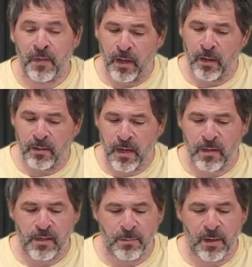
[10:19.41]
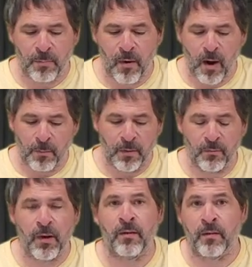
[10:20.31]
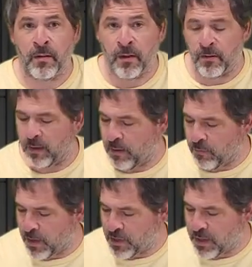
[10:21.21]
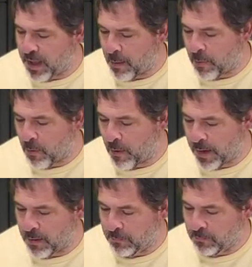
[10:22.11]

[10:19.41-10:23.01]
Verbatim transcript: it tends to be a problem, and we clearly have reached that point.